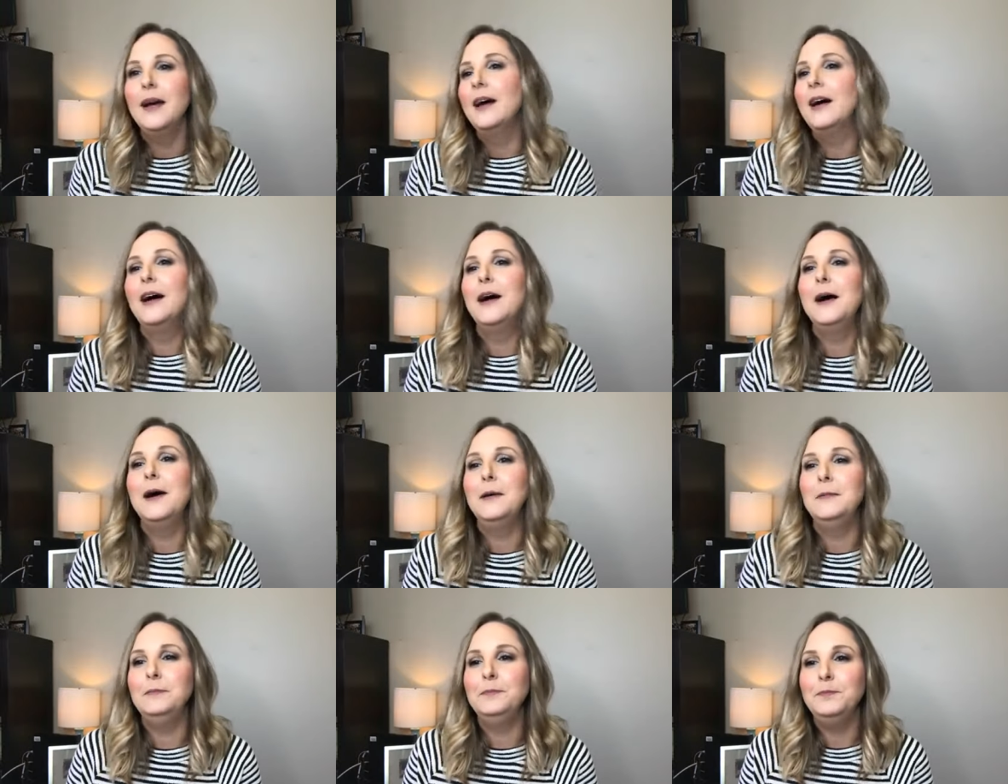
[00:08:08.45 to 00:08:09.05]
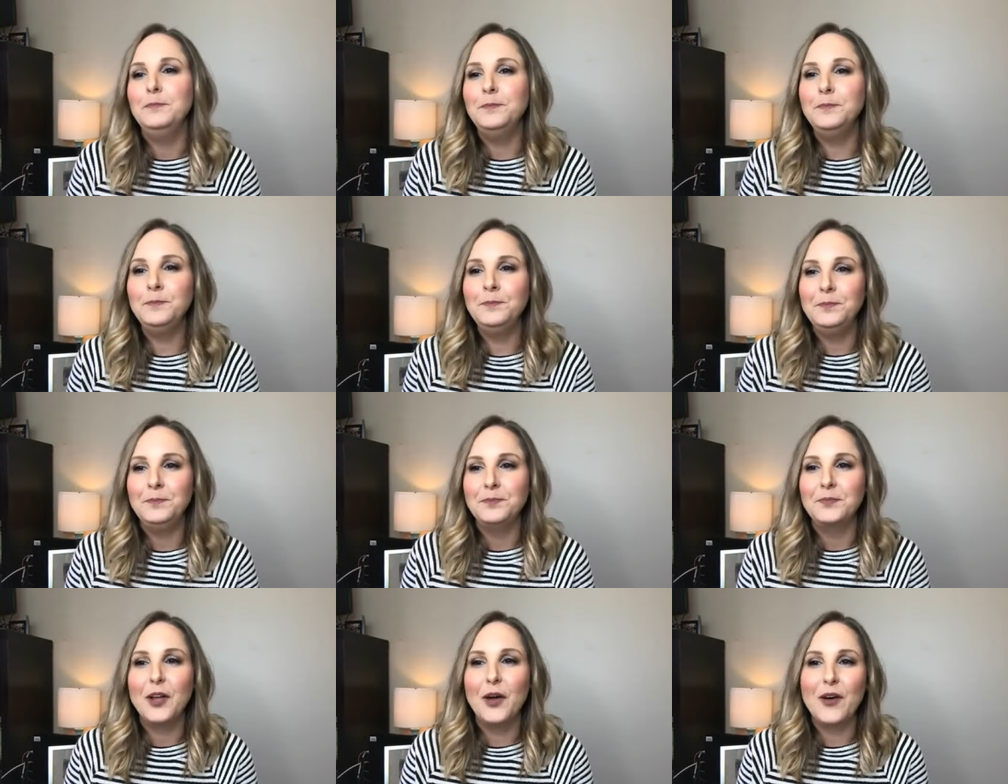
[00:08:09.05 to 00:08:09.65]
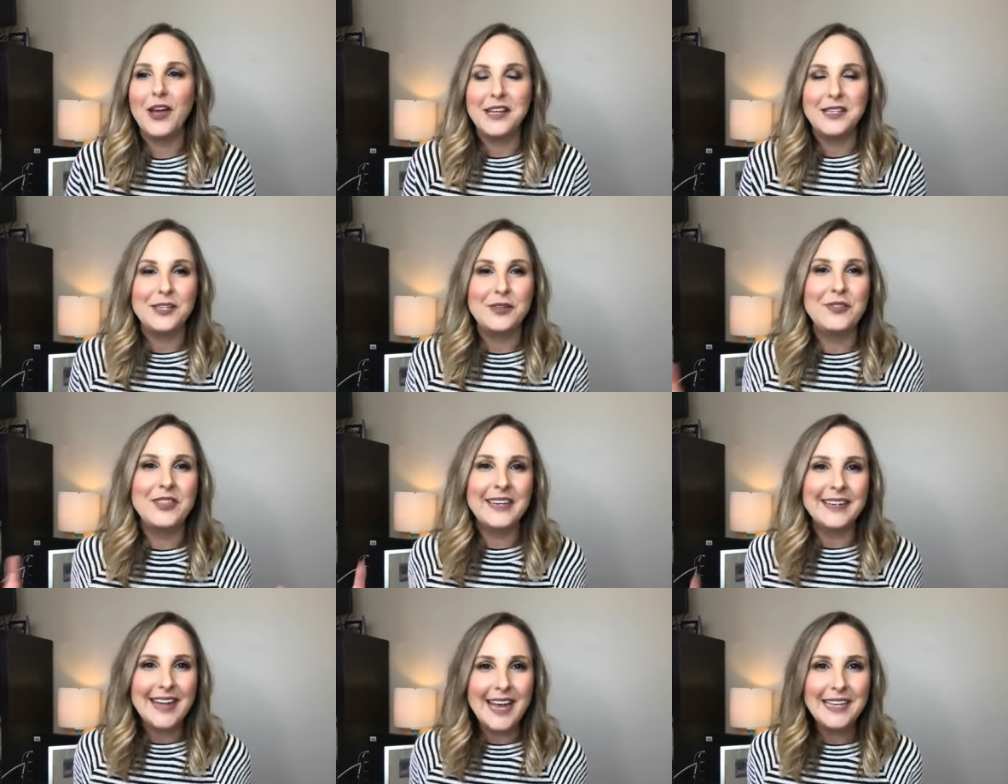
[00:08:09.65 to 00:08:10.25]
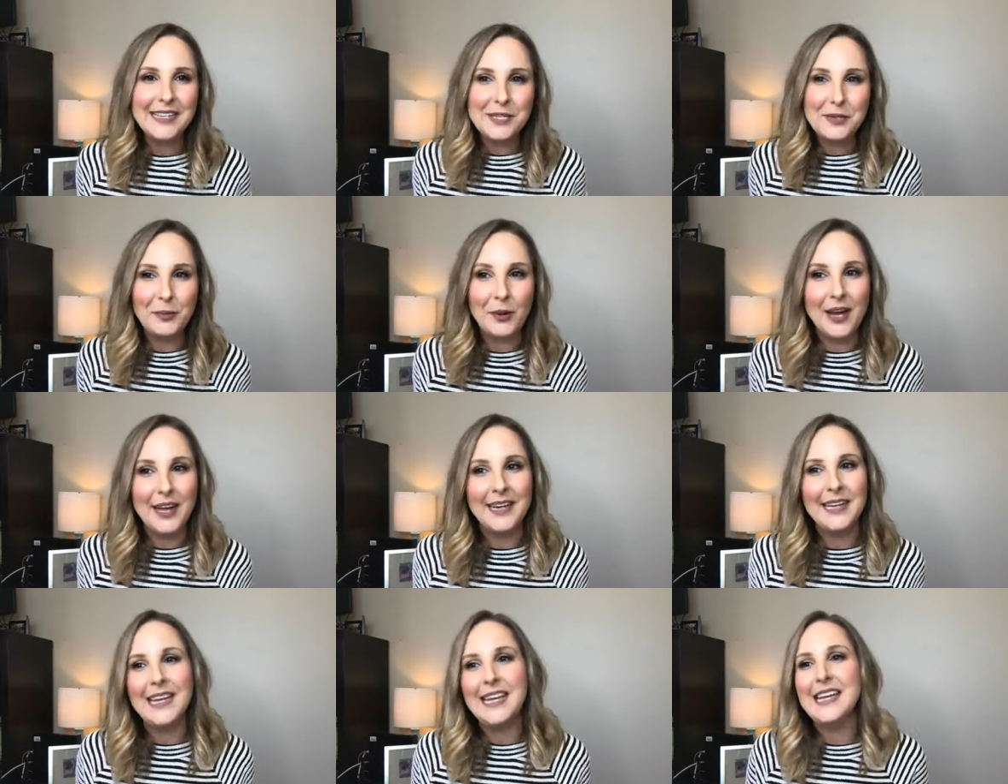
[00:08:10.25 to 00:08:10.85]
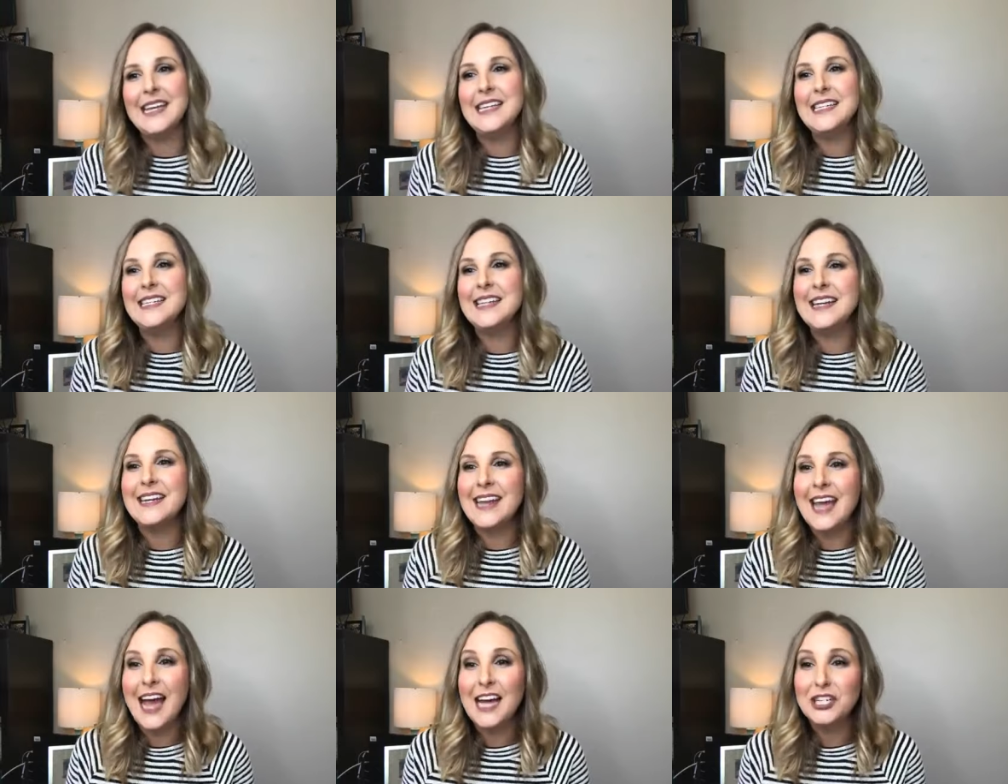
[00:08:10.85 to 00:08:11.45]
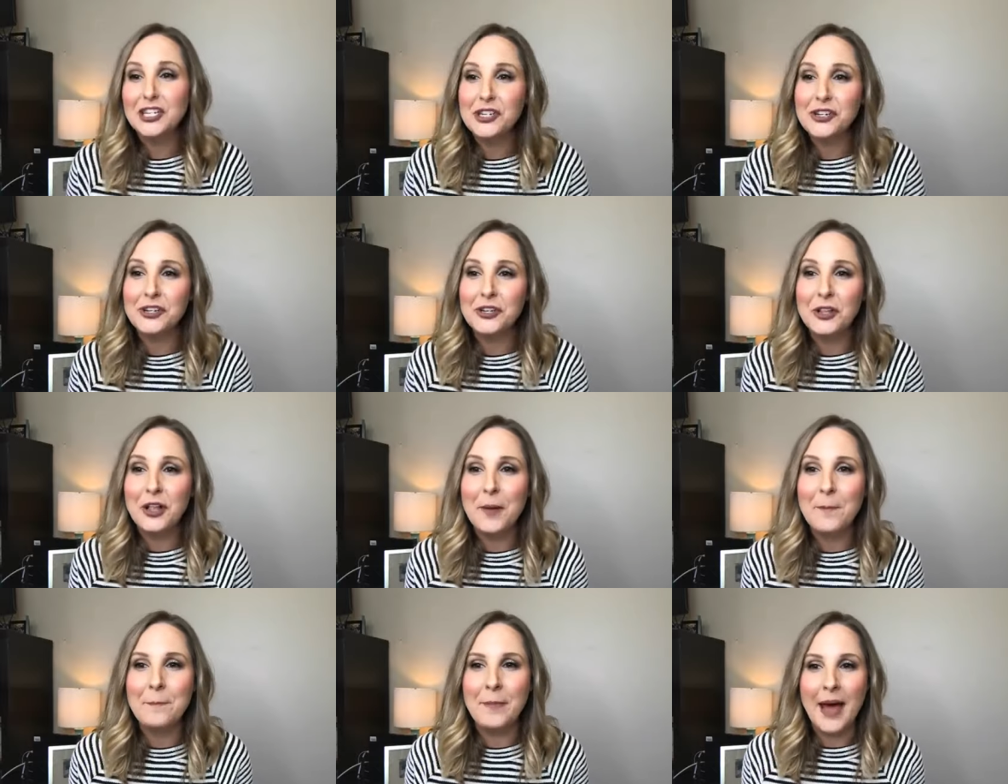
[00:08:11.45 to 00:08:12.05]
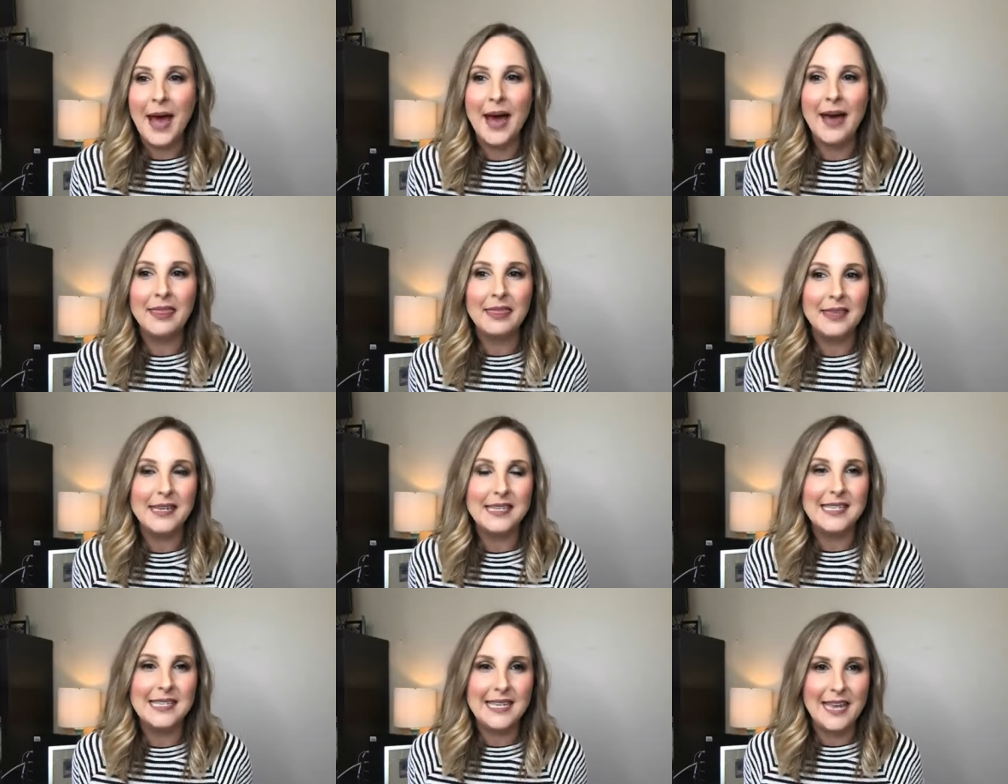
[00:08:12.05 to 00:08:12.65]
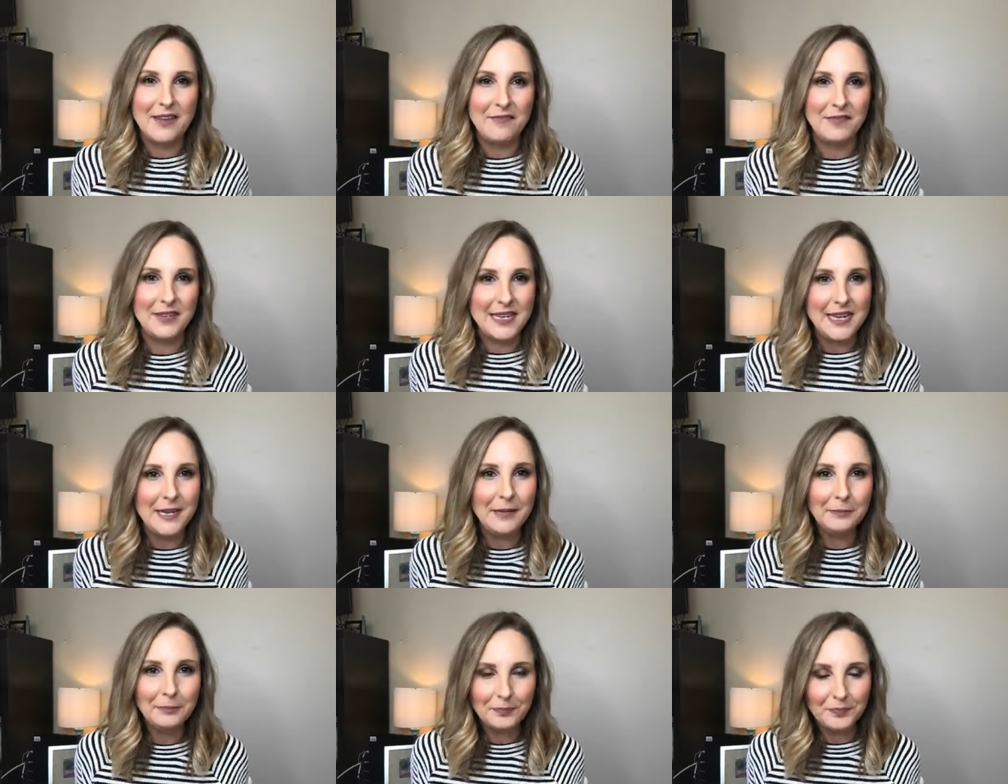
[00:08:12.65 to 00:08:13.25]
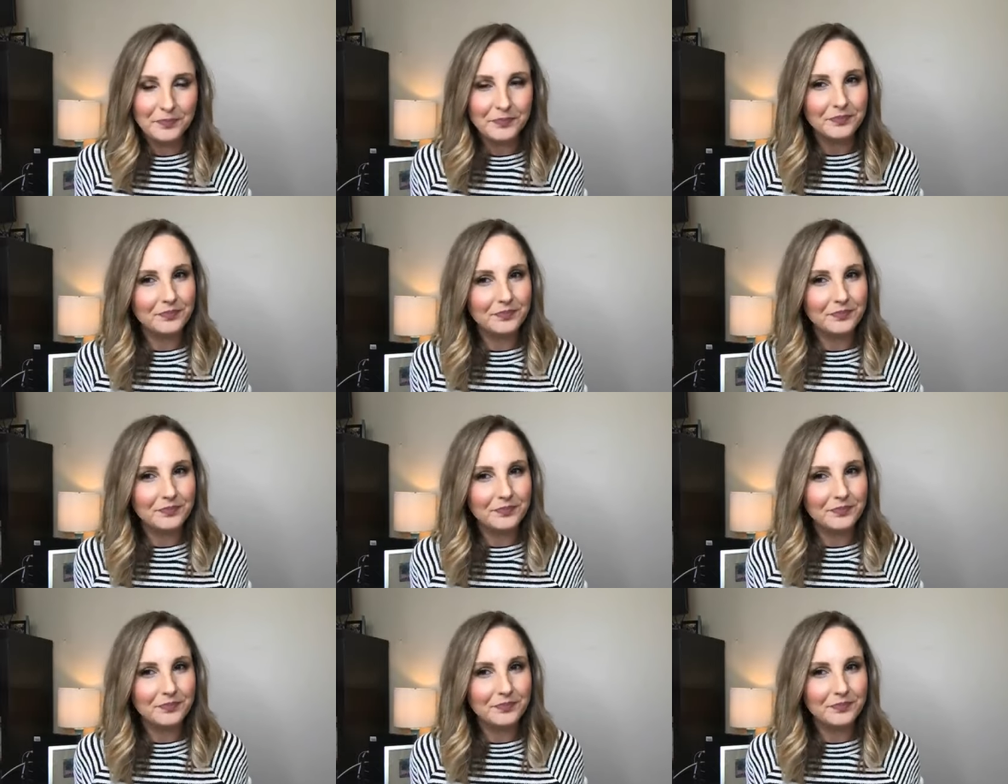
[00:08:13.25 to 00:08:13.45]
Okay, so the next one is National Bath Safety.